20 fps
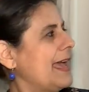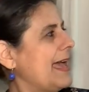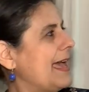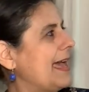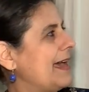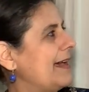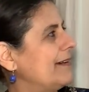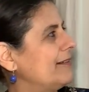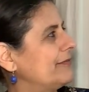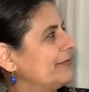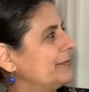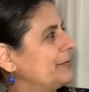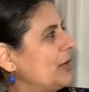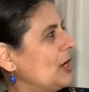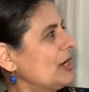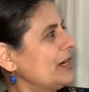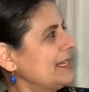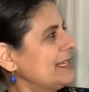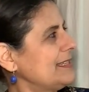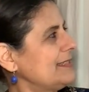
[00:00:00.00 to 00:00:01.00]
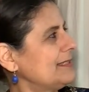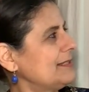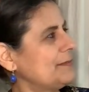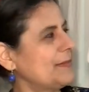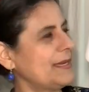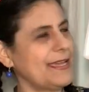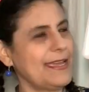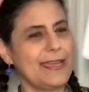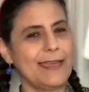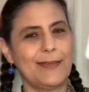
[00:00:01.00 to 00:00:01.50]
have parties at
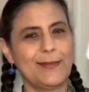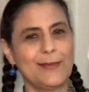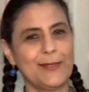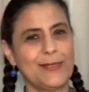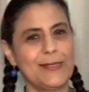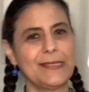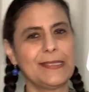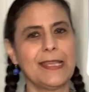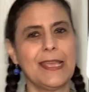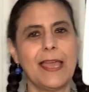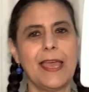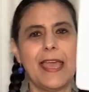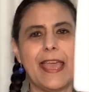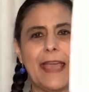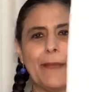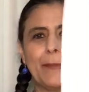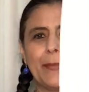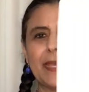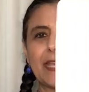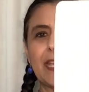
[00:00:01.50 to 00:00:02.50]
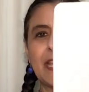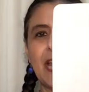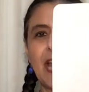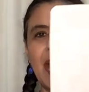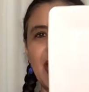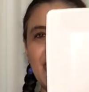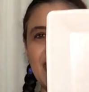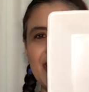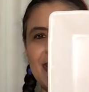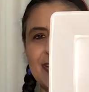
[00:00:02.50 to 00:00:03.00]
my house
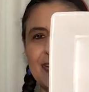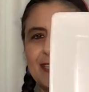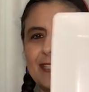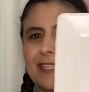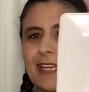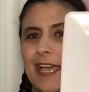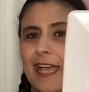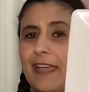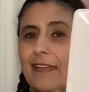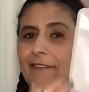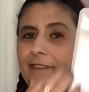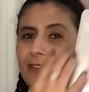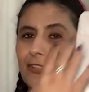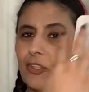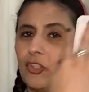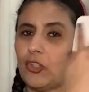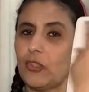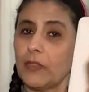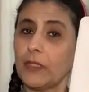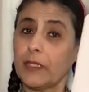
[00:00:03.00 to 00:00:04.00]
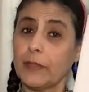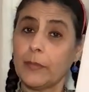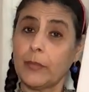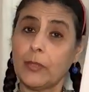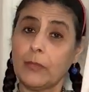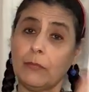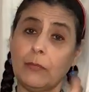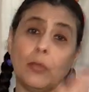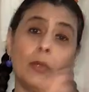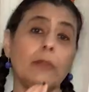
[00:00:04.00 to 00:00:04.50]
because I feel you can
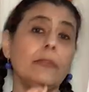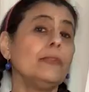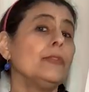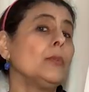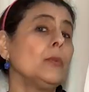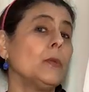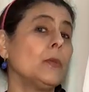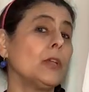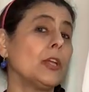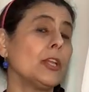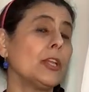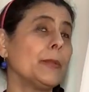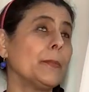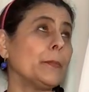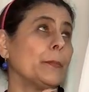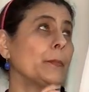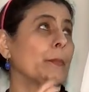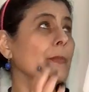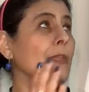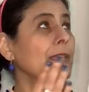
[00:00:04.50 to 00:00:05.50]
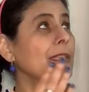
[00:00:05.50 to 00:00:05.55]
put more food on them.